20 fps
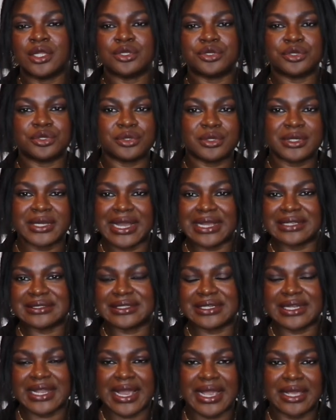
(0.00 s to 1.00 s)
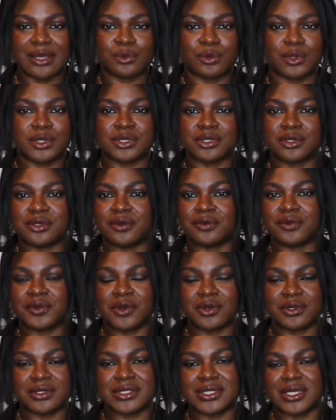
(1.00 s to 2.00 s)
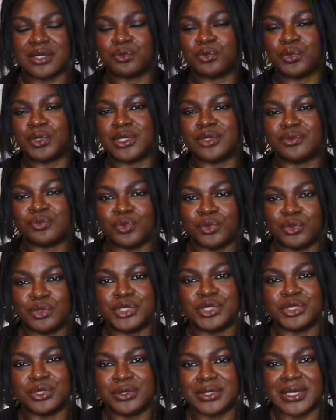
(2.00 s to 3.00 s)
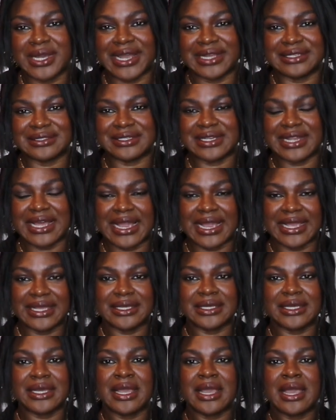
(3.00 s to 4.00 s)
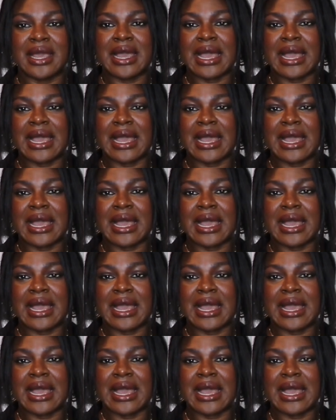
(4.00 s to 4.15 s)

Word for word: do you guys like what sort of content would, would you guys like